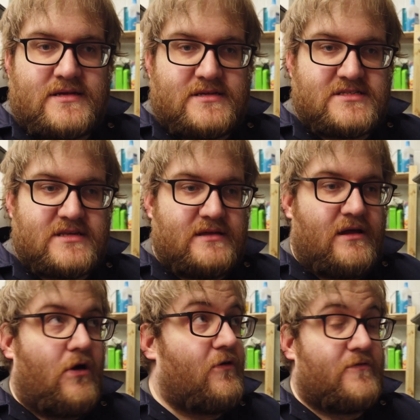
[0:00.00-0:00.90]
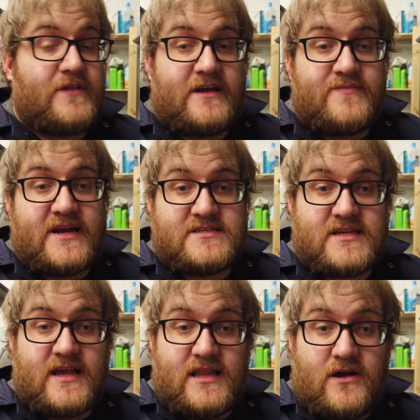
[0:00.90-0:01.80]
because hopefully I've managed
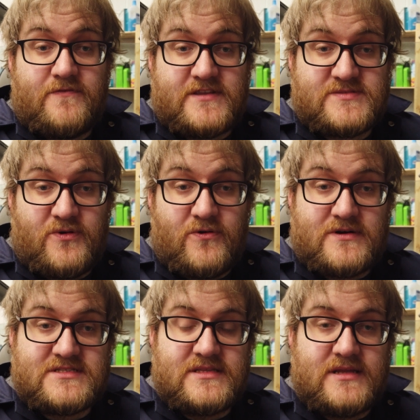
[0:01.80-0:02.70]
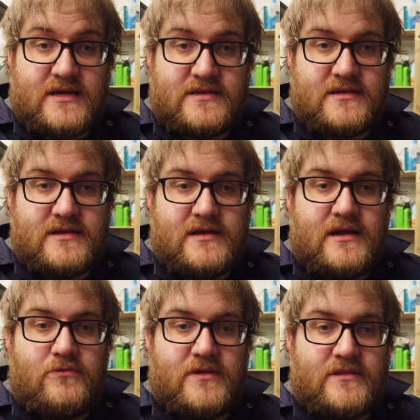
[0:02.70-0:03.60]
to kill off the spores and
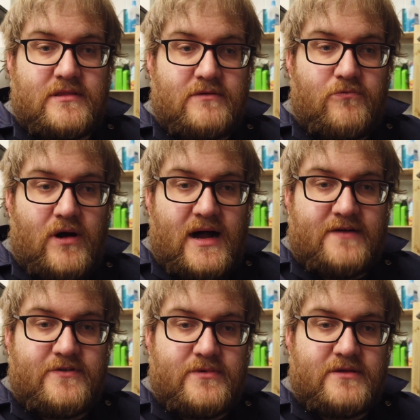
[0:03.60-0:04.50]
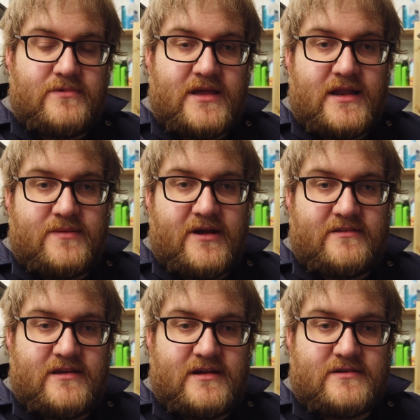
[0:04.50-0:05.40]
with what have you with the
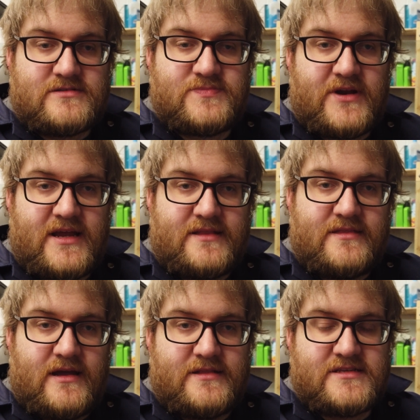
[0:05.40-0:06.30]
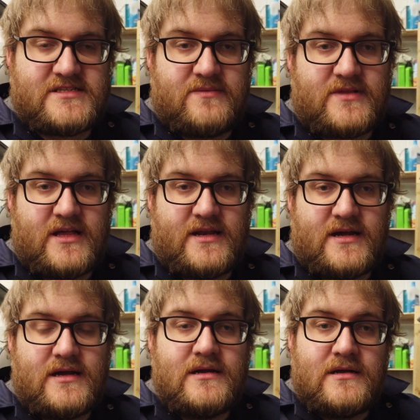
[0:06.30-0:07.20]
antibacterial spray and the steam
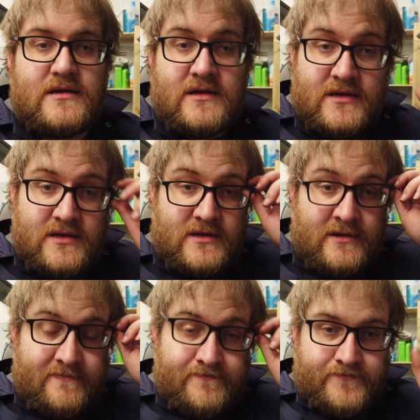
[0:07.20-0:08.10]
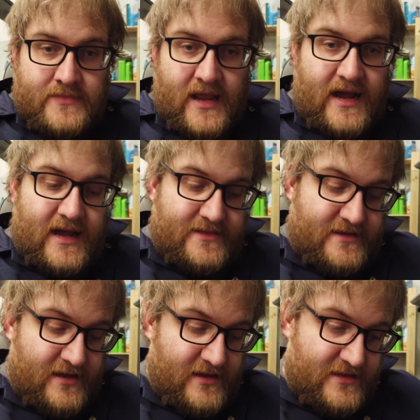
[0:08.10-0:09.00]
cleaner.
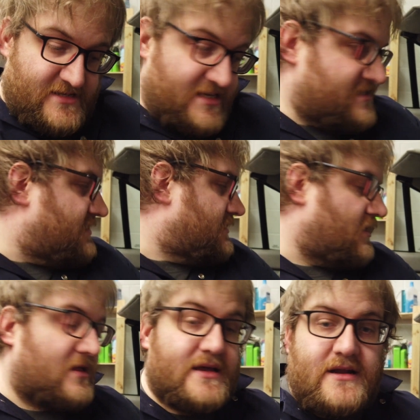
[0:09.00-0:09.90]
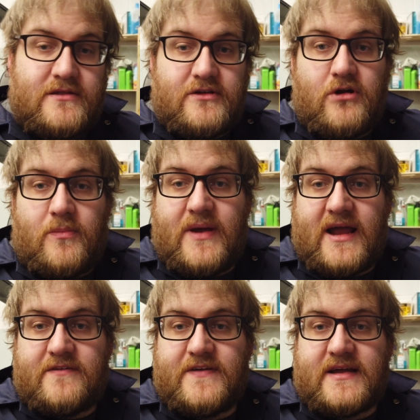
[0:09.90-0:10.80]
And the seats are a lot cleaner. They're not
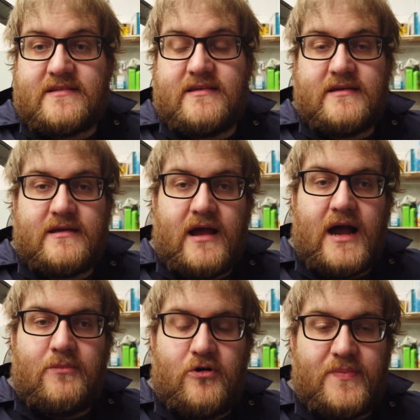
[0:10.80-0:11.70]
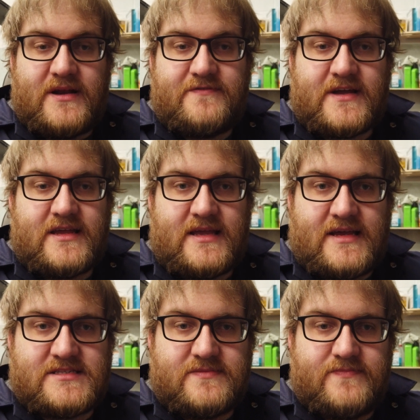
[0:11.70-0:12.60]
perfect. I'm hoping if I can
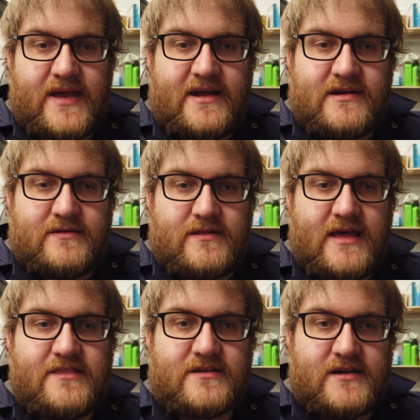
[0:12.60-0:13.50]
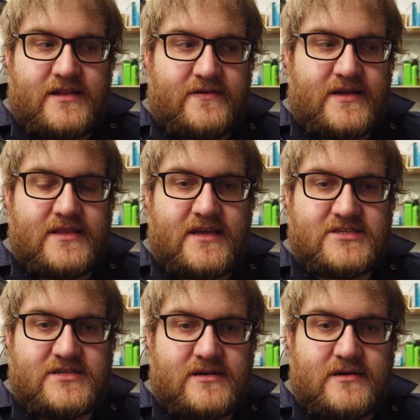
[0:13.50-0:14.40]
get some better leather cleaner and
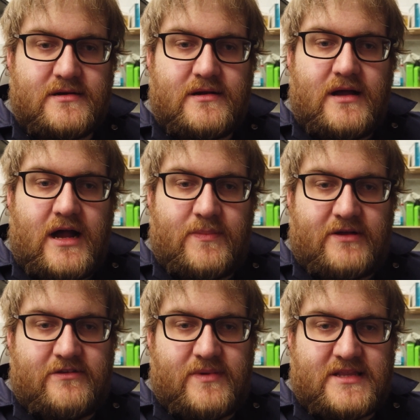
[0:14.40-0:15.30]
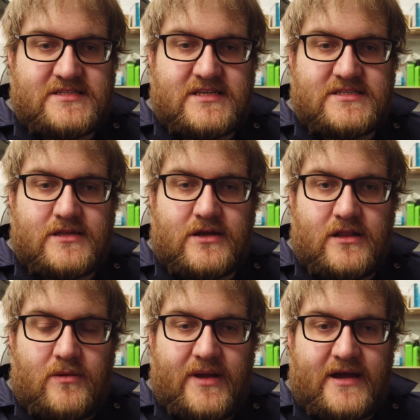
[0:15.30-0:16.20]
conditioner, I'll be able to make the seats look a
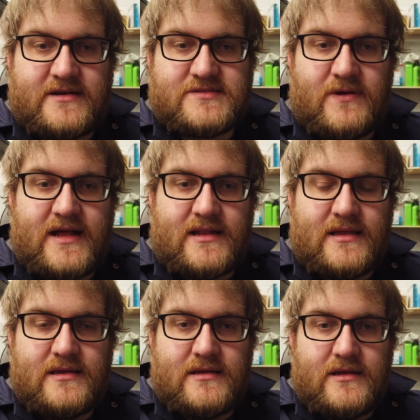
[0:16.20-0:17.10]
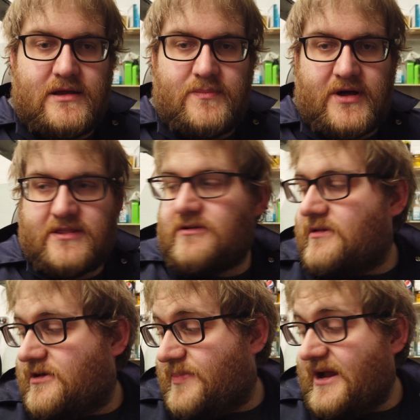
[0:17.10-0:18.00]
lot better as well. But
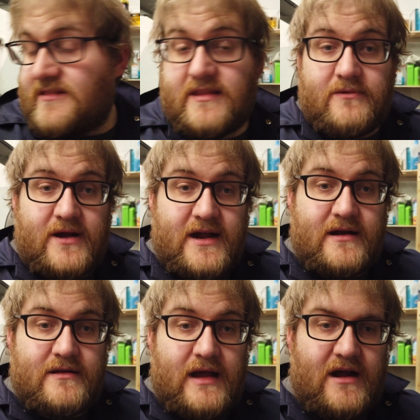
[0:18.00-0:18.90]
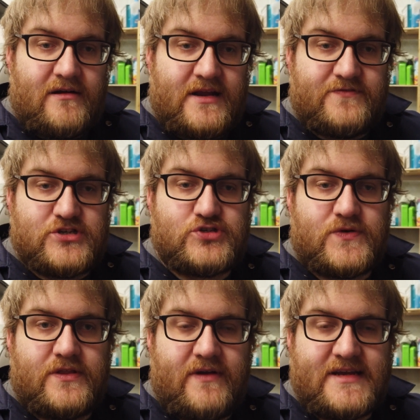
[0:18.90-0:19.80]
they're better than they were. They are definitely
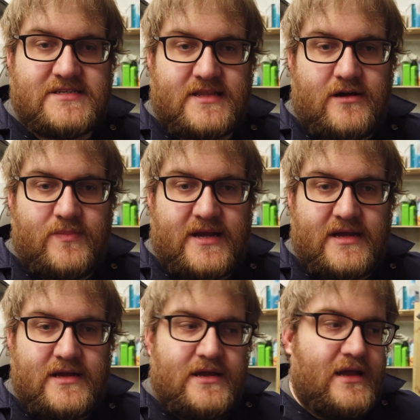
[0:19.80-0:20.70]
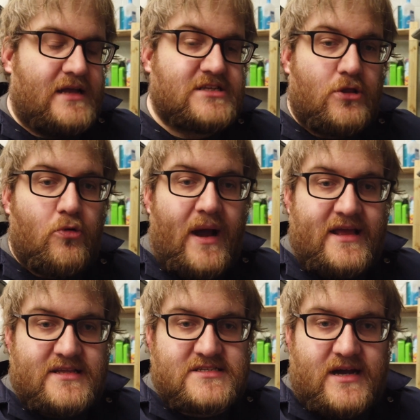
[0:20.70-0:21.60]
showing their age a little bit. It's a low
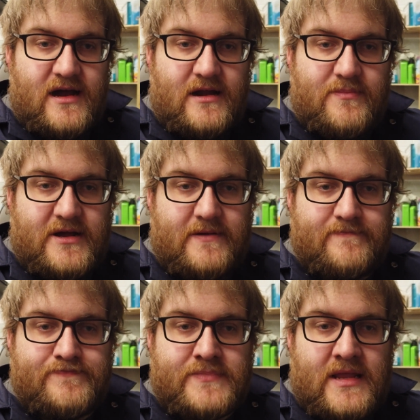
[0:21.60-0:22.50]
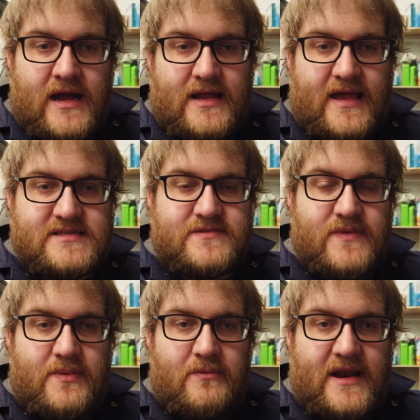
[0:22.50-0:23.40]
mileage car, but I guess they
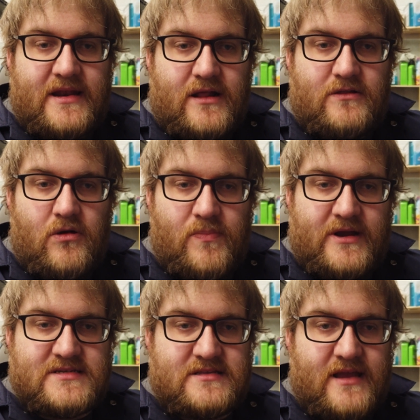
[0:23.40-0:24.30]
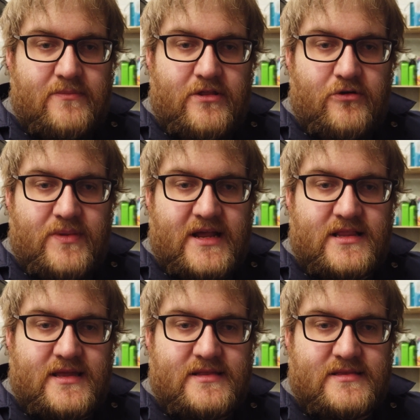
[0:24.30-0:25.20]
maybe went long periods of time without being
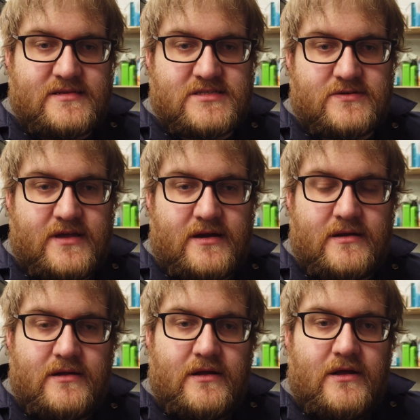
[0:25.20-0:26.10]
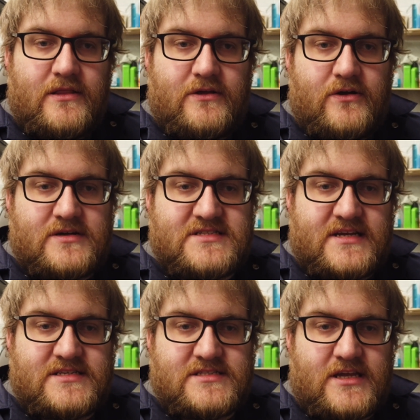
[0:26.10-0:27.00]
cleaned, and so they're not as
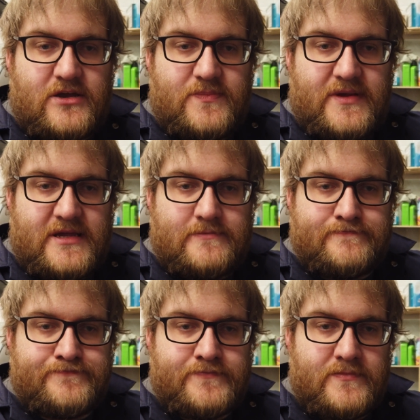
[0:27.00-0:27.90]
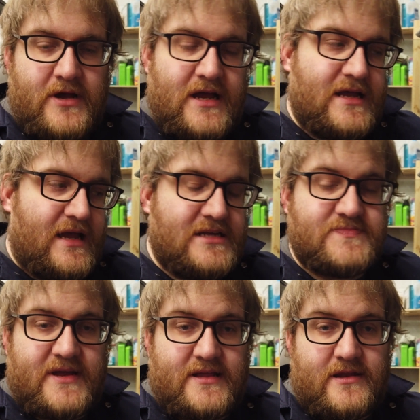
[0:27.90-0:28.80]
nice as they could be. But it's
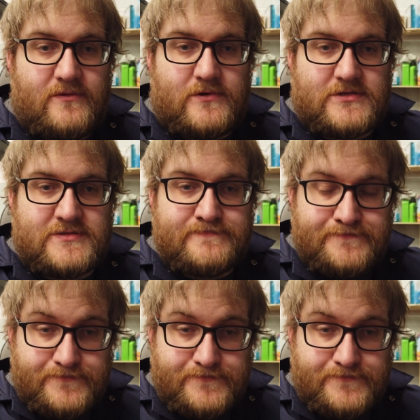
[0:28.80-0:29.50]
better than it was.